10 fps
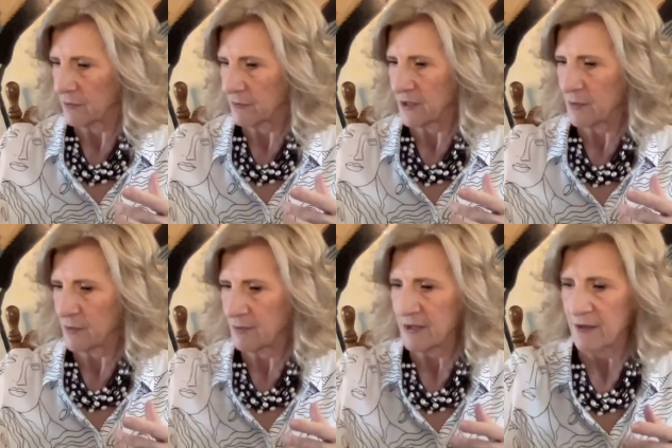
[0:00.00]
What do you
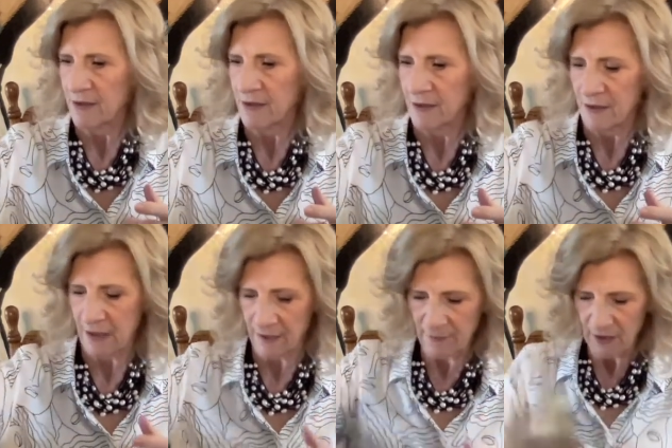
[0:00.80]
want me?
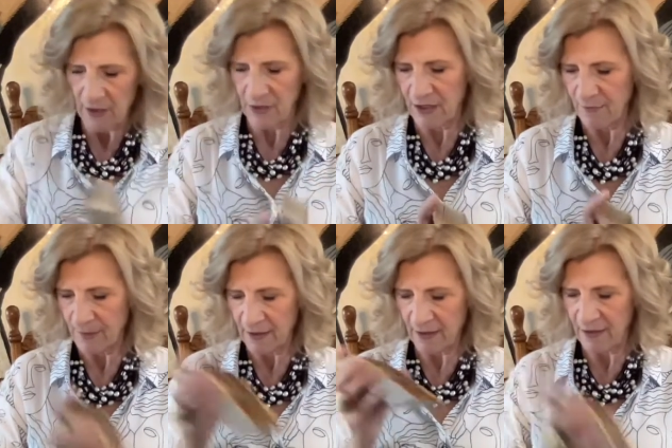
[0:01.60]
Okay, give
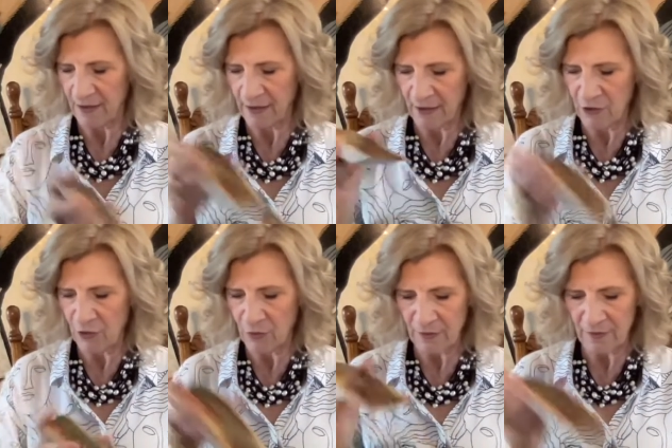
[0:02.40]
me,
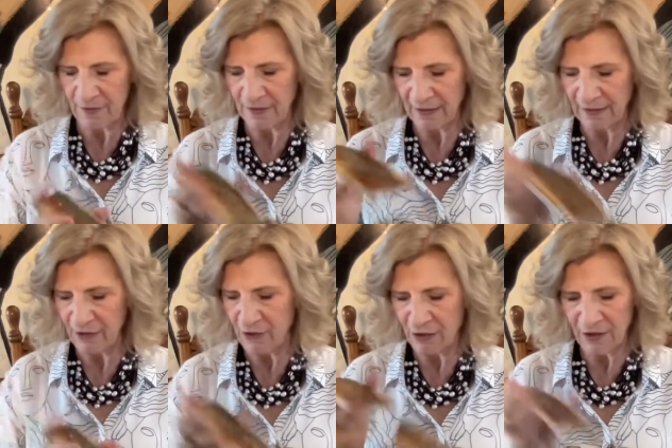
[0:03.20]

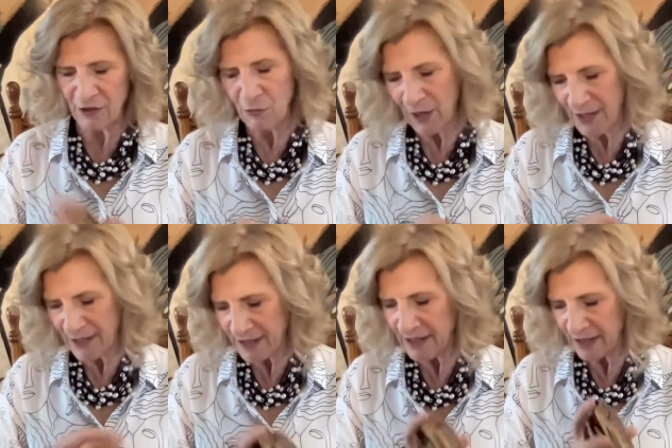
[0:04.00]
you are
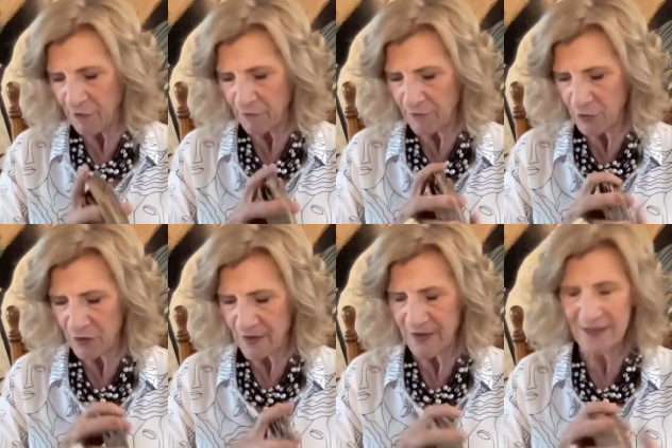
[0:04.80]
needing that
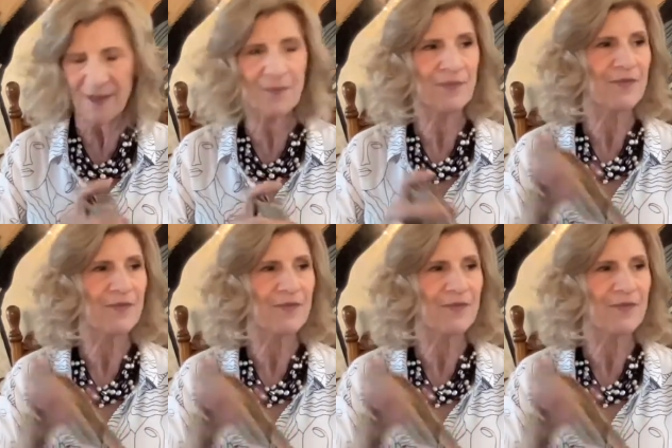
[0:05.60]
focus.